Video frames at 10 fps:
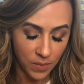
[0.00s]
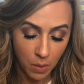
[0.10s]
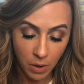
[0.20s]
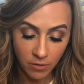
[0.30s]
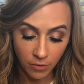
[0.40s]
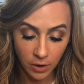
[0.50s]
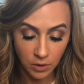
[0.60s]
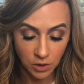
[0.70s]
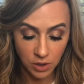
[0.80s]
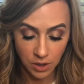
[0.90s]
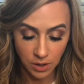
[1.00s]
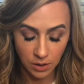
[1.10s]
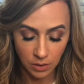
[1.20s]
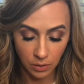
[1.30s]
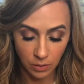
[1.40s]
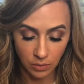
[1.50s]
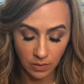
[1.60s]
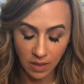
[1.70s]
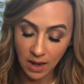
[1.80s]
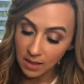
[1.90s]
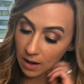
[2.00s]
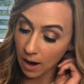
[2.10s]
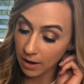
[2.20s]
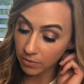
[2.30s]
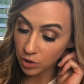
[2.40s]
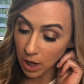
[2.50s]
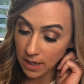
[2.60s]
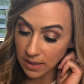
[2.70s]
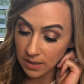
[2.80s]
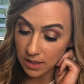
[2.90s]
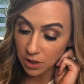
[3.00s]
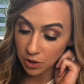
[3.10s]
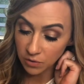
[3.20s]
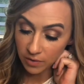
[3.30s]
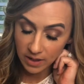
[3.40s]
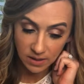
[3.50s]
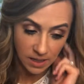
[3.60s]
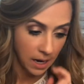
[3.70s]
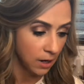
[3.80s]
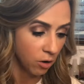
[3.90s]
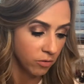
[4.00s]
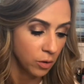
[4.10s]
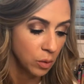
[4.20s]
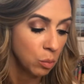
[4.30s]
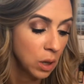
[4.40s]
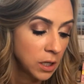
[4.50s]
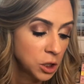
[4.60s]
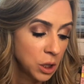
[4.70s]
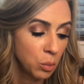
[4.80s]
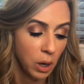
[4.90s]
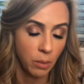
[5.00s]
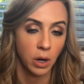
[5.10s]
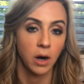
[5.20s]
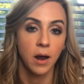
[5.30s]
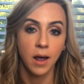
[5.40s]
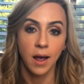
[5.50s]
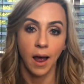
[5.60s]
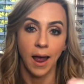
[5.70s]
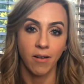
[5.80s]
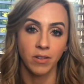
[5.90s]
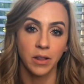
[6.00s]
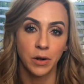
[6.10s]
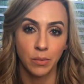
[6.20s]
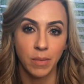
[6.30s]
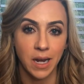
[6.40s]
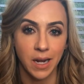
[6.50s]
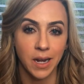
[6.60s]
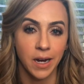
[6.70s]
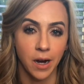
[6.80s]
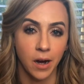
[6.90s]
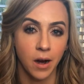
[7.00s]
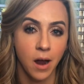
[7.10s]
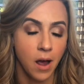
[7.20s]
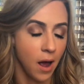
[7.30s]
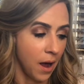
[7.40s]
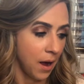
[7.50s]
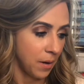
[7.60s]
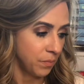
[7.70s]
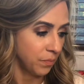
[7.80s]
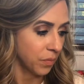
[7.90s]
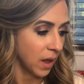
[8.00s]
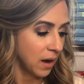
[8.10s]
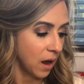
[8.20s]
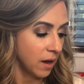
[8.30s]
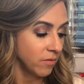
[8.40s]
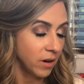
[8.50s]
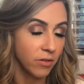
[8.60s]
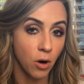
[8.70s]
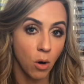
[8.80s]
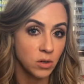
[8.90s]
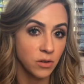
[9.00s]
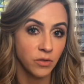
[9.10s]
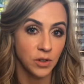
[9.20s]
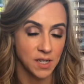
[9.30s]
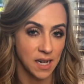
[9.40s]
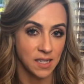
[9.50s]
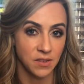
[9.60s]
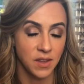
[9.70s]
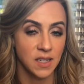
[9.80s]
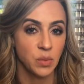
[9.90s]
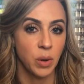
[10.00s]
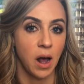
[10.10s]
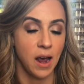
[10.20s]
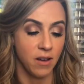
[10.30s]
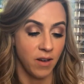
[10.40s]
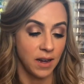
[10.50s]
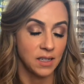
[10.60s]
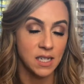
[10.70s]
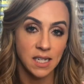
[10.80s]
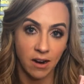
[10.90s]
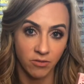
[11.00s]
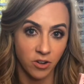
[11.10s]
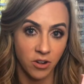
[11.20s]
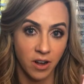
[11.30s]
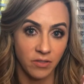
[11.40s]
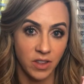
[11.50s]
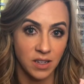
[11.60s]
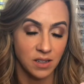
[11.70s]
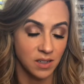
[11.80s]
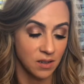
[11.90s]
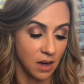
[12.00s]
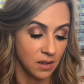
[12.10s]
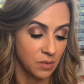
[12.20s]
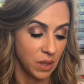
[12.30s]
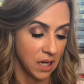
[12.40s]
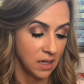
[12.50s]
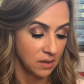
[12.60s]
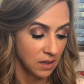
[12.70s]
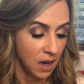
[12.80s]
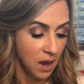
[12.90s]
my first thing that I have tried is the Too Faced Hangover Replenishing Primer. I have a little mini here, and I've never owned a full size of this, but I have had several of these deluxe minis.